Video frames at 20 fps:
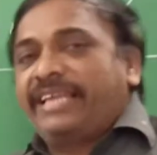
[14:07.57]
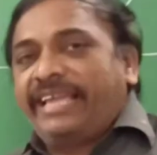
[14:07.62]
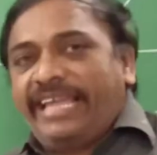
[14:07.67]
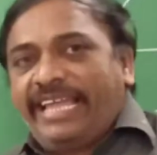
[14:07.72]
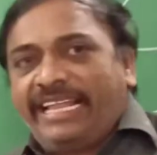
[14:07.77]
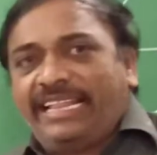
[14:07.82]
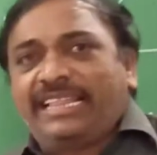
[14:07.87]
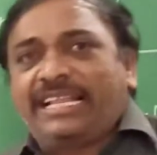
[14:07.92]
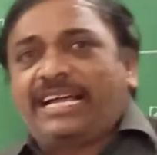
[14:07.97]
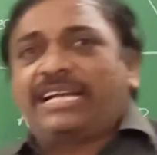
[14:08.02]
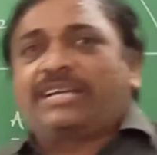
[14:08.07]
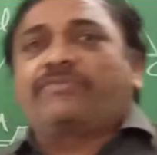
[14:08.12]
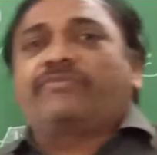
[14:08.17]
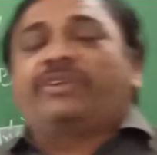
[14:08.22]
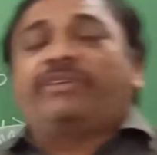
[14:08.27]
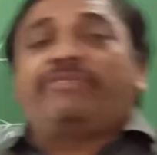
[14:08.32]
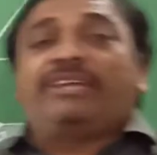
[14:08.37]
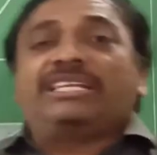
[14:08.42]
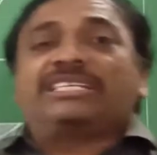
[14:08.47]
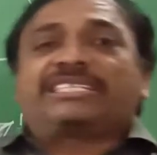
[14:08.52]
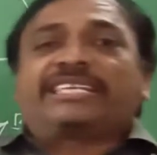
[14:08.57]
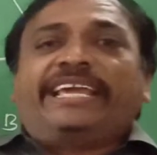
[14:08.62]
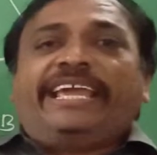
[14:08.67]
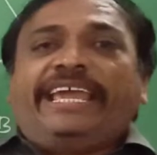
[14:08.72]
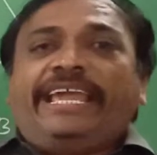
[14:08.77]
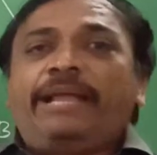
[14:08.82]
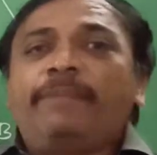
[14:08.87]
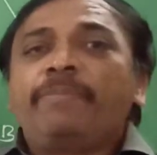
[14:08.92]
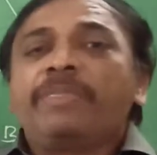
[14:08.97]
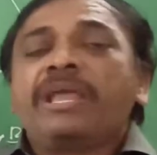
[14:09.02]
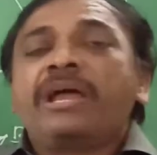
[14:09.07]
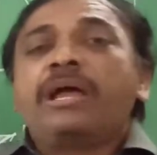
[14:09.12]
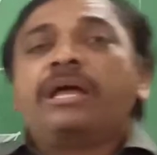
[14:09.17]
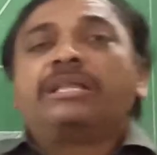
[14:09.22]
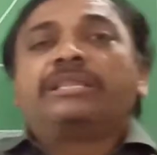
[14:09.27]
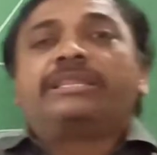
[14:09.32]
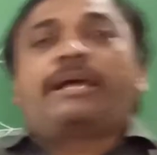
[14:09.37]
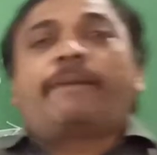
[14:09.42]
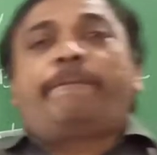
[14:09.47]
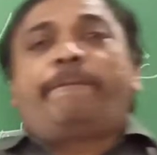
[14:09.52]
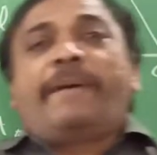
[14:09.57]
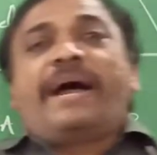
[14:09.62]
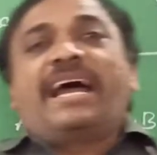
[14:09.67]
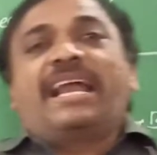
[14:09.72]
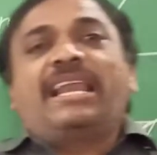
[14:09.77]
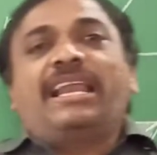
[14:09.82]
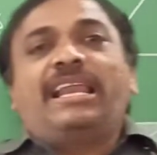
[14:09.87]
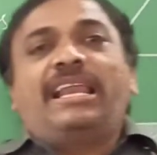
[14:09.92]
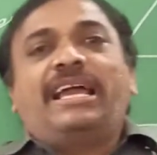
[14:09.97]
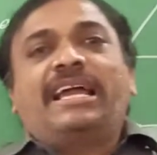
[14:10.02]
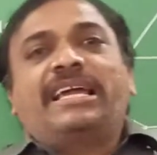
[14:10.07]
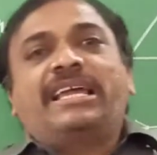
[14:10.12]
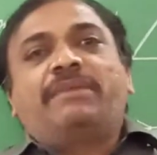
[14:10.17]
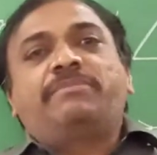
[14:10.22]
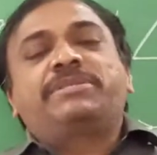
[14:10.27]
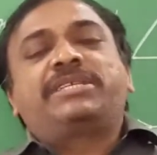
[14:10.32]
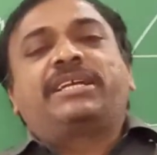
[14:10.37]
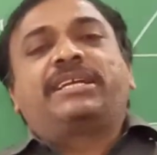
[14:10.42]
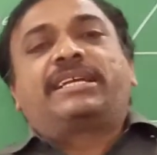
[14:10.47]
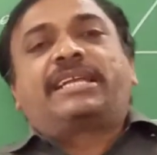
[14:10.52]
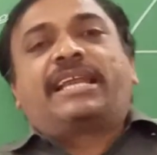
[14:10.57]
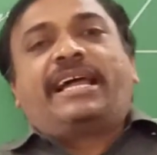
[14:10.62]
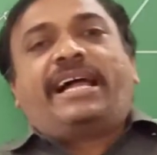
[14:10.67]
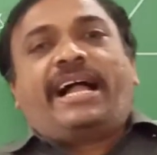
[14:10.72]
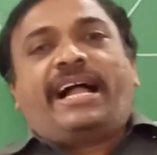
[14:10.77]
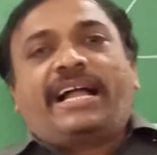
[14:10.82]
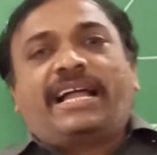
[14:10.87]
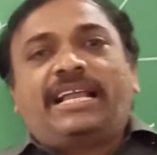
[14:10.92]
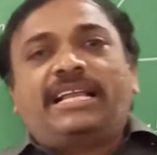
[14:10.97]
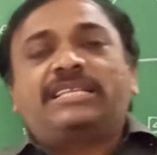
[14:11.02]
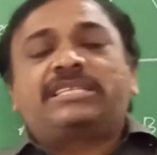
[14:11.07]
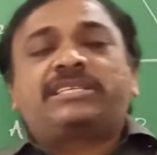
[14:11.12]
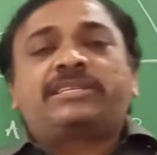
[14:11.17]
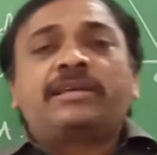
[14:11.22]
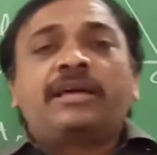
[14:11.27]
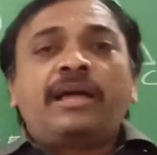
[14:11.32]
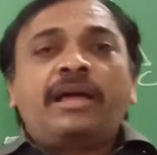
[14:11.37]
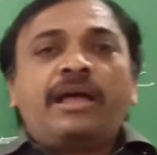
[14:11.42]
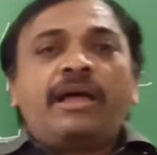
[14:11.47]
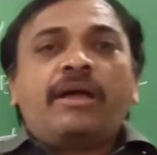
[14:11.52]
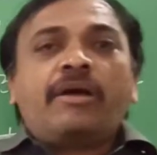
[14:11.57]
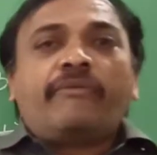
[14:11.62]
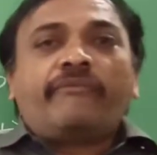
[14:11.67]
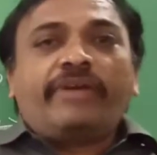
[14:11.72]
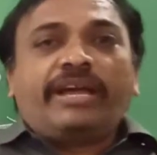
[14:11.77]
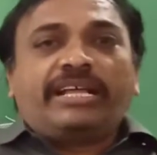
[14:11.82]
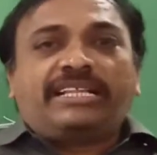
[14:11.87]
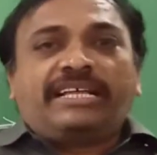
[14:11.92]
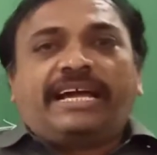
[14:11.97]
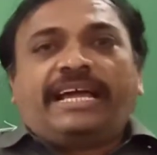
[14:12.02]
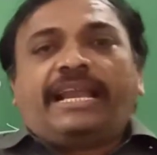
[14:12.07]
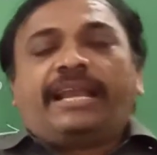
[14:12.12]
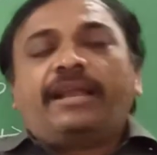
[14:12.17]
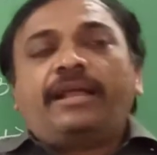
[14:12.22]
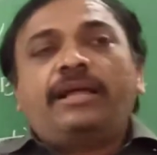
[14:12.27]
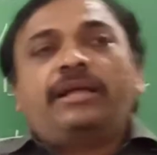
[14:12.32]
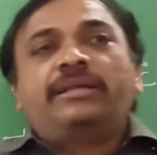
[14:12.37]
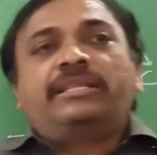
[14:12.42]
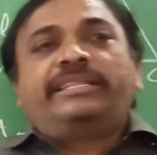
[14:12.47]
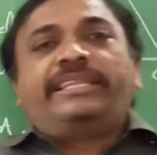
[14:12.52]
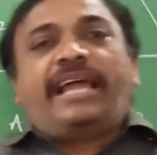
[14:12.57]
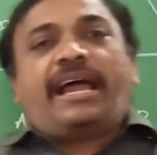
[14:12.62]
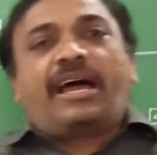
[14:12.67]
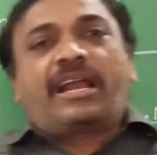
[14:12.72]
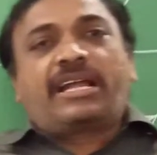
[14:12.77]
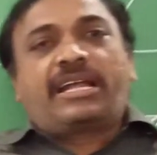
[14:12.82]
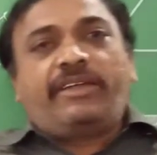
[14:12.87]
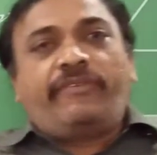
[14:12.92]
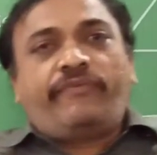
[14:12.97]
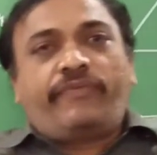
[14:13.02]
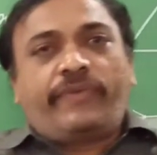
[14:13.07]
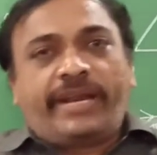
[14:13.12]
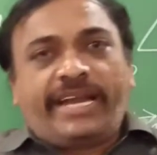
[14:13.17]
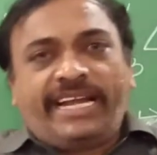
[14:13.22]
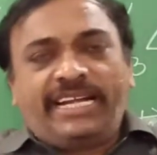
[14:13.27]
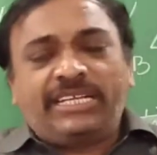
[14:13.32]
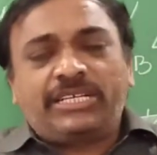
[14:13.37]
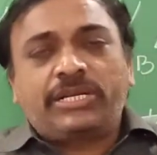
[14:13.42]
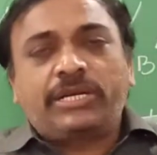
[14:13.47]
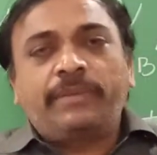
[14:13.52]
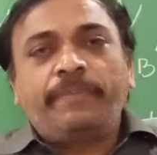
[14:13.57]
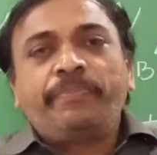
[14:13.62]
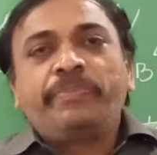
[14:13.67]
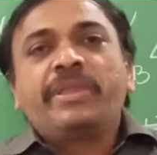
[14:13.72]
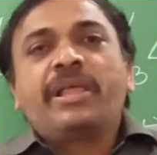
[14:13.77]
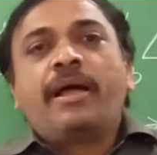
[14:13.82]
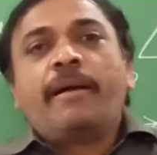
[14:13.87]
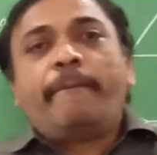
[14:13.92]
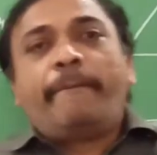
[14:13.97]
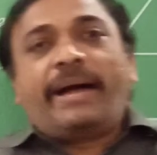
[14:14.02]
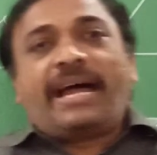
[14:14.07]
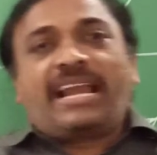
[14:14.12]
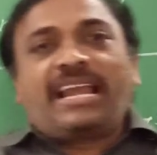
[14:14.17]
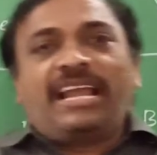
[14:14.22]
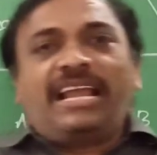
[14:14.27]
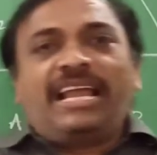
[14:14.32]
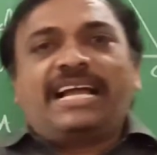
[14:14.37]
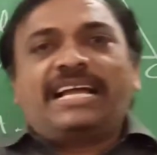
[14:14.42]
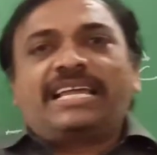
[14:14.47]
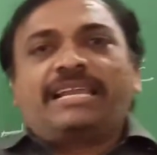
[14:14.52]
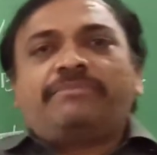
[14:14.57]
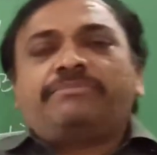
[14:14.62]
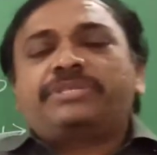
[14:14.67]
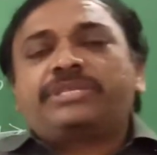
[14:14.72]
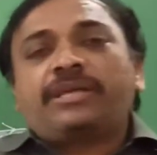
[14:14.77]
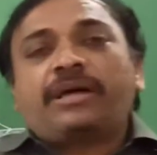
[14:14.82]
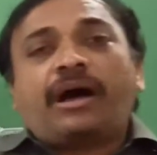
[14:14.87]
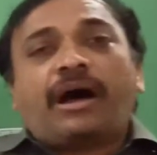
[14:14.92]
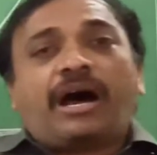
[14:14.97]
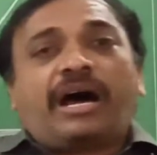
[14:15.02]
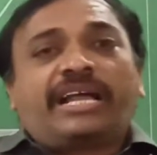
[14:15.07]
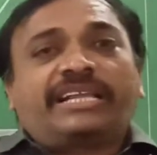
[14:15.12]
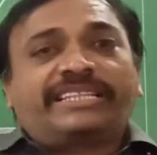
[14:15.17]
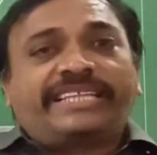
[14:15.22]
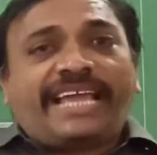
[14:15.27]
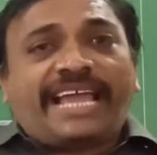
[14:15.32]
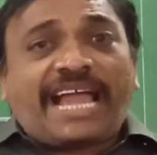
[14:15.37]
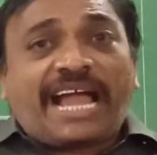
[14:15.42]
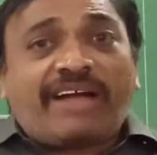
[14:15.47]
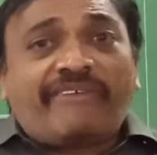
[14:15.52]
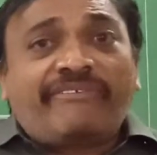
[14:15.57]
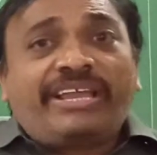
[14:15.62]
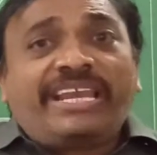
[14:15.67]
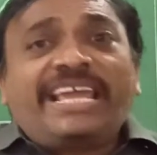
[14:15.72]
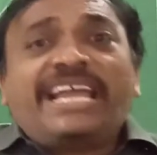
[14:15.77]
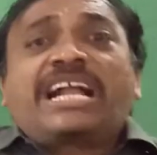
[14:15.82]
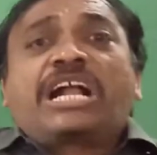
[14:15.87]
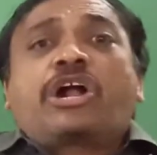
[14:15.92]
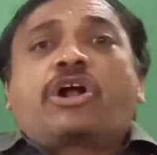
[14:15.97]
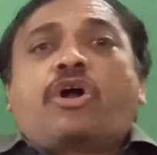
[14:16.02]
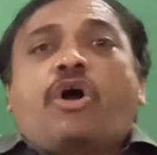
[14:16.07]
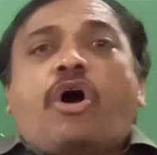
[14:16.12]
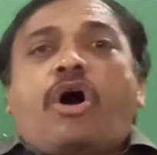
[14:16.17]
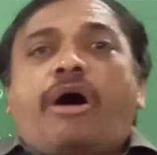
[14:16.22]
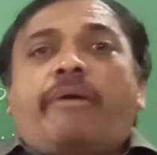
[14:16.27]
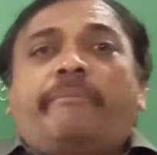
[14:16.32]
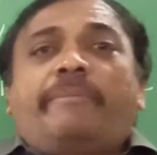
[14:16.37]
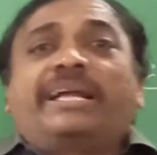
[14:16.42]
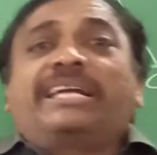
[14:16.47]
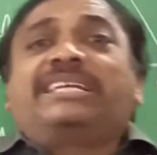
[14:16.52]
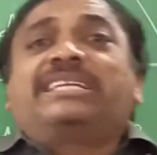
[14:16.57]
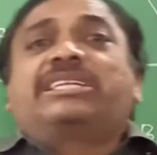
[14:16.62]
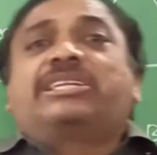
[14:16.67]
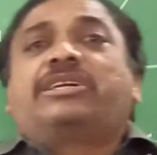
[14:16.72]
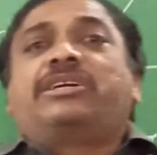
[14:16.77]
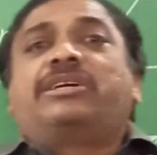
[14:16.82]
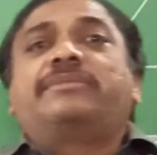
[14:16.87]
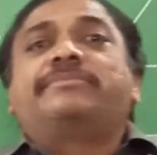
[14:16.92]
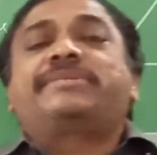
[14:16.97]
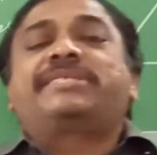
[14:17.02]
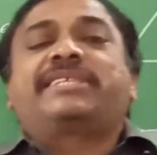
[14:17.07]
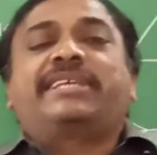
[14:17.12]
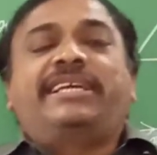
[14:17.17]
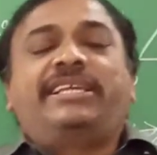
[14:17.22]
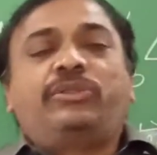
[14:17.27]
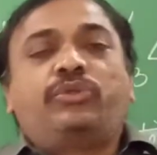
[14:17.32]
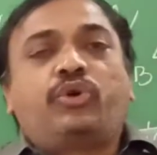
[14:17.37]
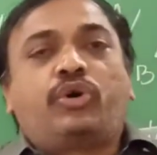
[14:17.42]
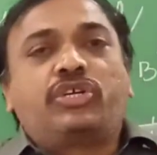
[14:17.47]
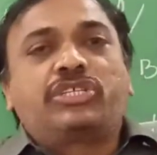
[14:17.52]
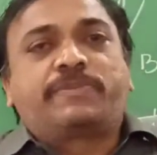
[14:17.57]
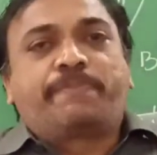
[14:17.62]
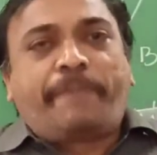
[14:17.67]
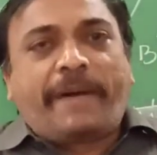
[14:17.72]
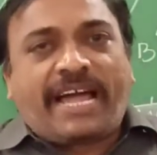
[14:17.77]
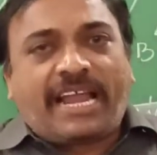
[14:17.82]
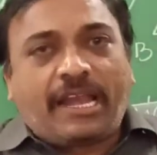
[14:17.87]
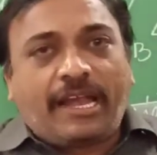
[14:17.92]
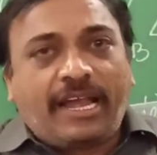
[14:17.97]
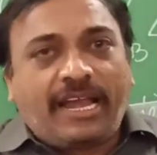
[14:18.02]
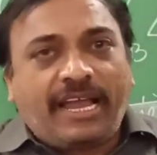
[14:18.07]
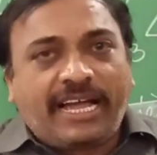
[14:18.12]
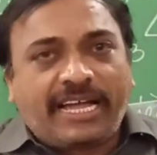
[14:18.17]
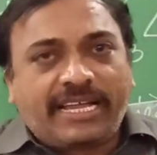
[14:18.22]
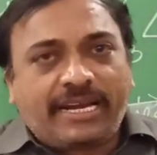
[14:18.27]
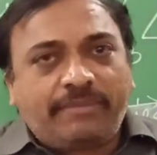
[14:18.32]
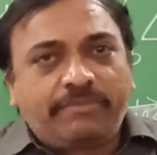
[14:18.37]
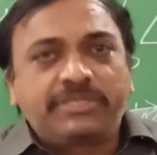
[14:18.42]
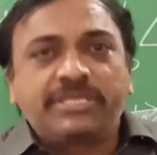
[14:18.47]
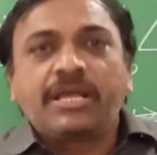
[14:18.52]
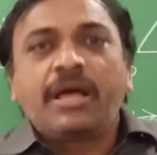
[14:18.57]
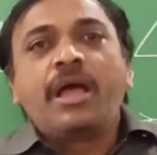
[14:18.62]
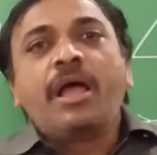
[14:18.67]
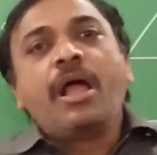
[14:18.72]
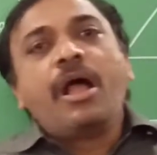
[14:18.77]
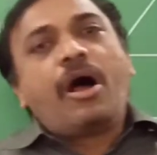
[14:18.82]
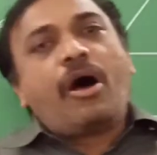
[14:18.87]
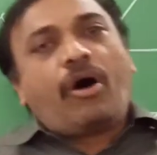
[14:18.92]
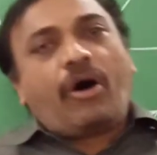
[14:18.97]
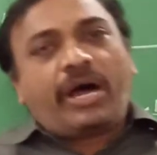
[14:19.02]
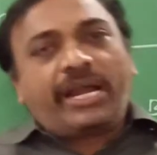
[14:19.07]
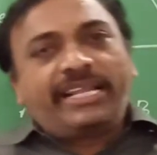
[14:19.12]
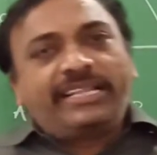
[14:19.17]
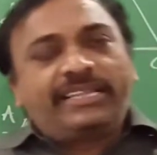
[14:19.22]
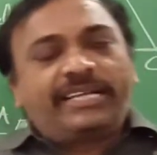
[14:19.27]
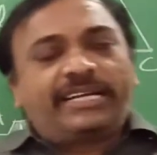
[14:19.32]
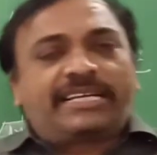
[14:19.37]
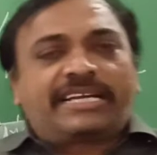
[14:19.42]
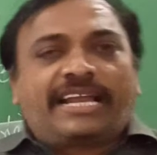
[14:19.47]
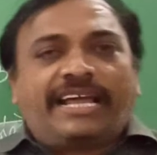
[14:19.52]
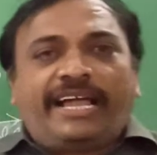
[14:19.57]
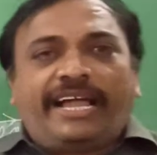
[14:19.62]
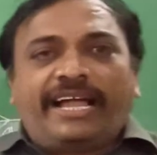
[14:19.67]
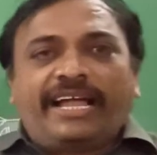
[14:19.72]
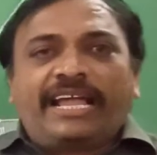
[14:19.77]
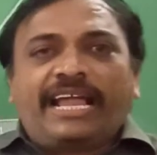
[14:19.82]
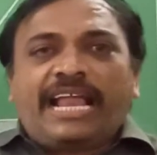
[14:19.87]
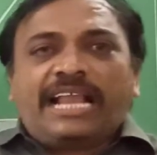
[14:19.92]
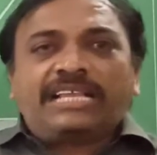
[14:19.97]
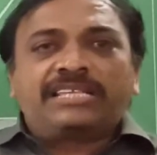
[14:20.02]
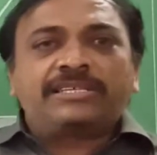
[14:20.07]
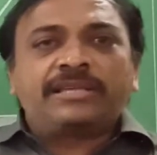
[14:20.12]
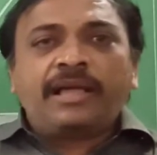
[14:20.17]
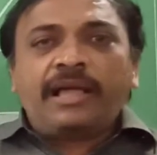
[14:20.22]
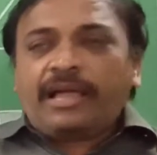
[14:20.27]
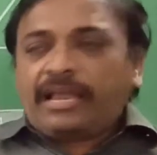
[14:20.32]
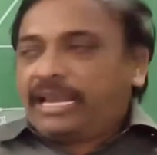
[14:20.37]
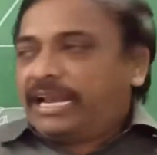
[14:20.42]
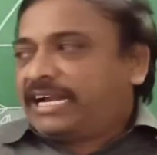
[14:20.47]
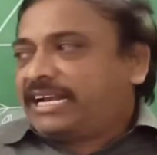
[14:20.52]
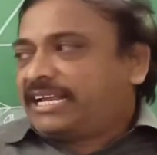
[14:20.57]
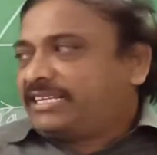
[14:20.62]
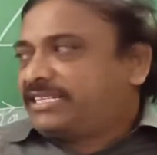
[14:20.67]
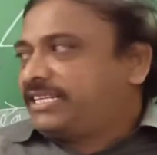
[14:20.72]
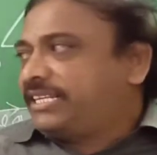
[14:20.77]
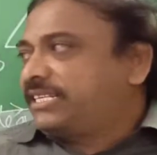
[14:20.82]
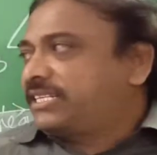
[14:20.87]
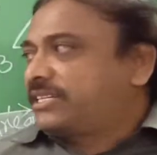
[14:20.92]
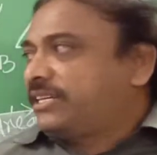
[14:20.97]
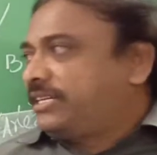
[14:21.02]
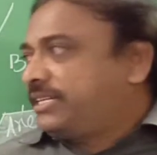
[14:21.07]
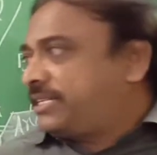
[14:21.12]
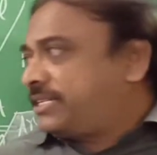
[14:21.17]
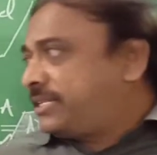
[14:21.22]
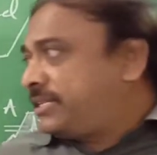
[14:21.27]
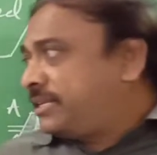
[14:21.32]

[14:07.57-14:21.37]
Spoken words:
In that we will see the parallelograms and triangles, whether they are different parallelograms or they have any common terms in those parallelograms or in the triangles. Let us discuss